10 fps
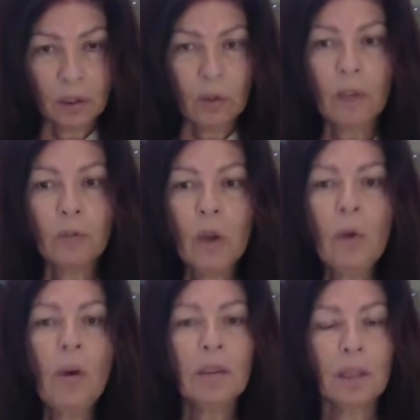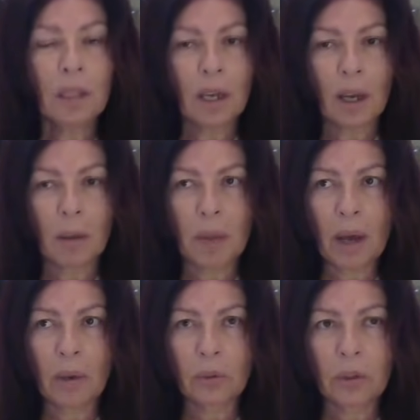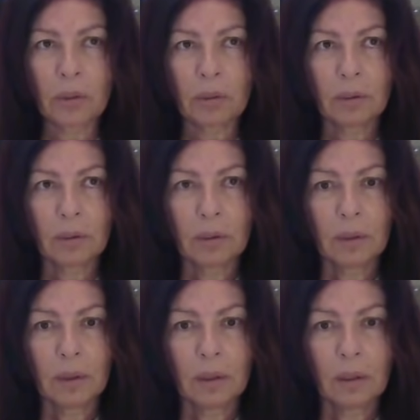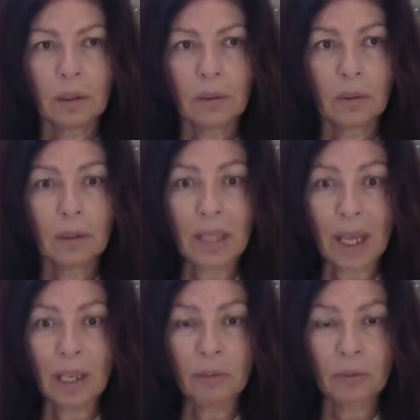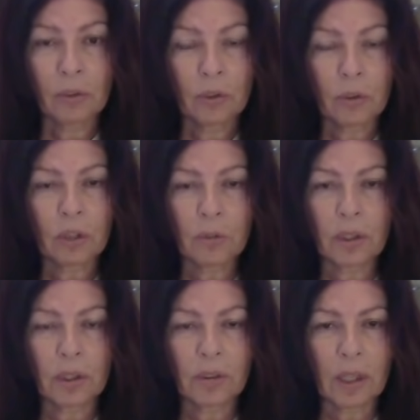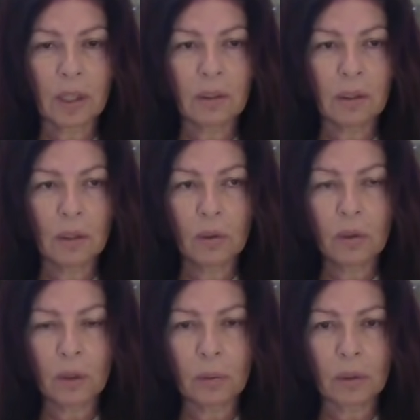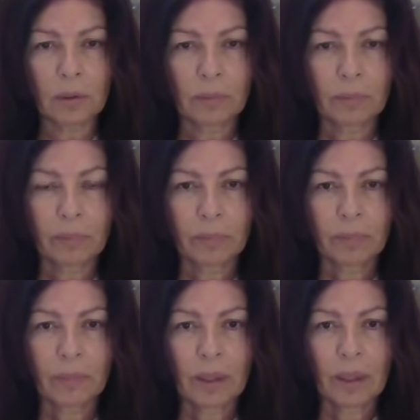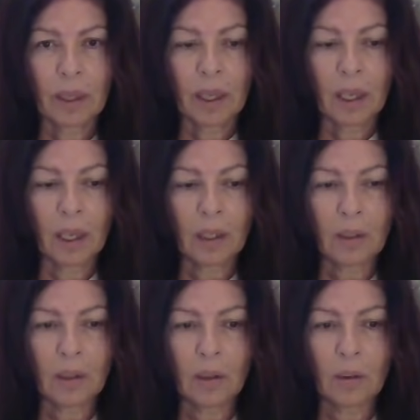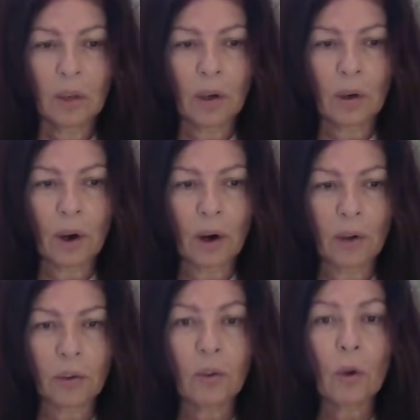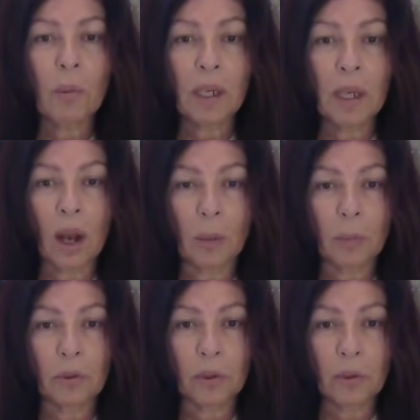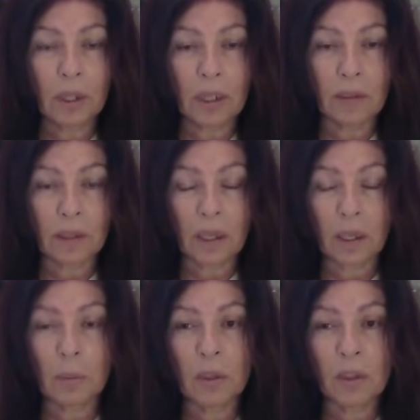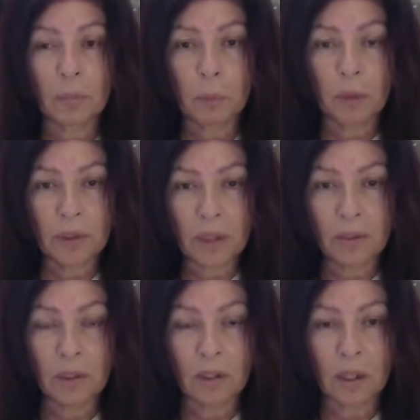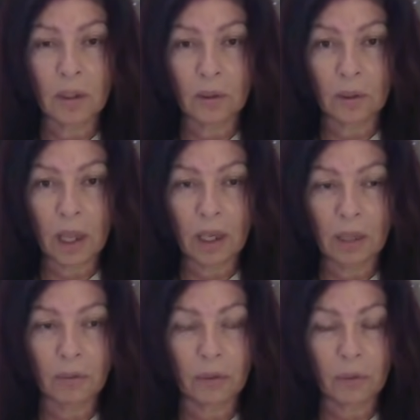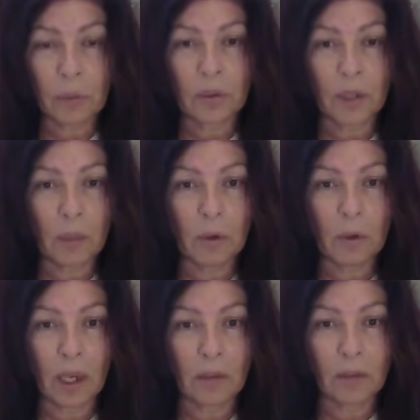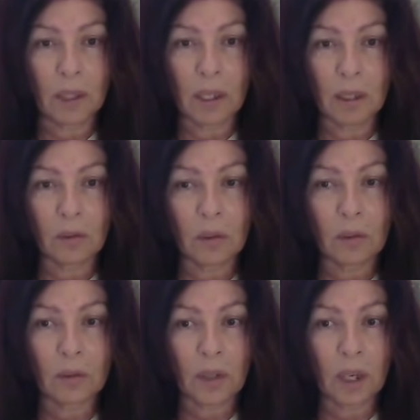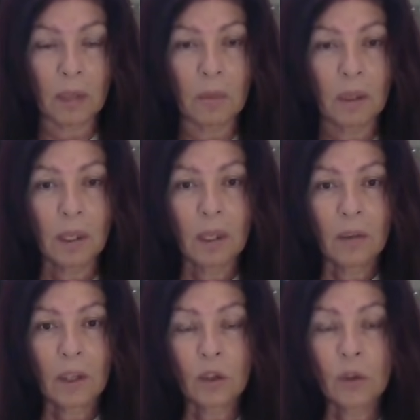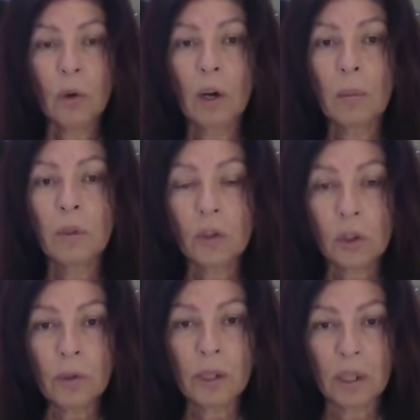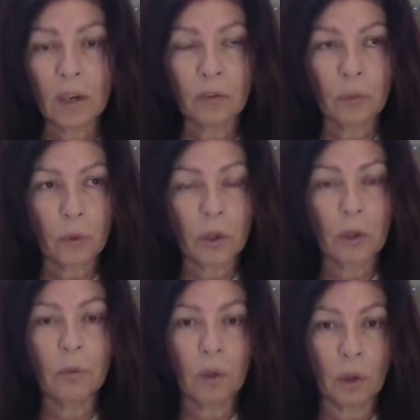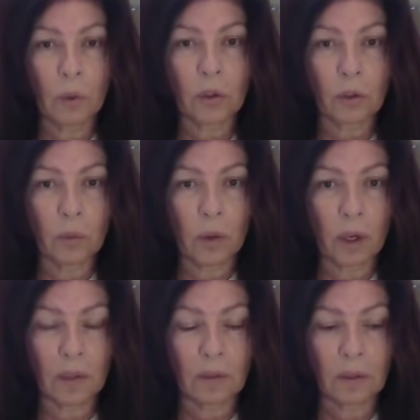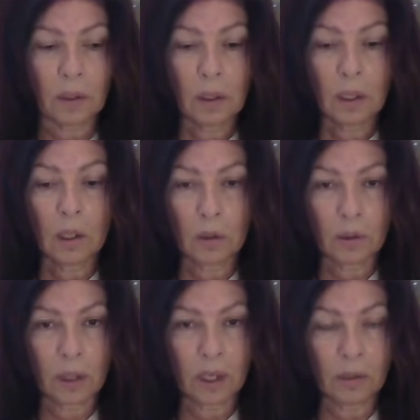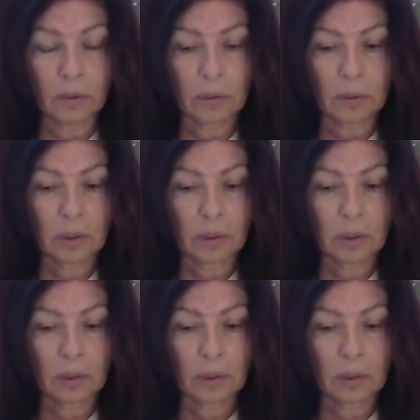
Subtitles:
You have no idea about life to its full extent. You don't. And there are so many opportunities that can be presented in your life from the time you're 18 until the time that you are mature enough where you know what you want in your life.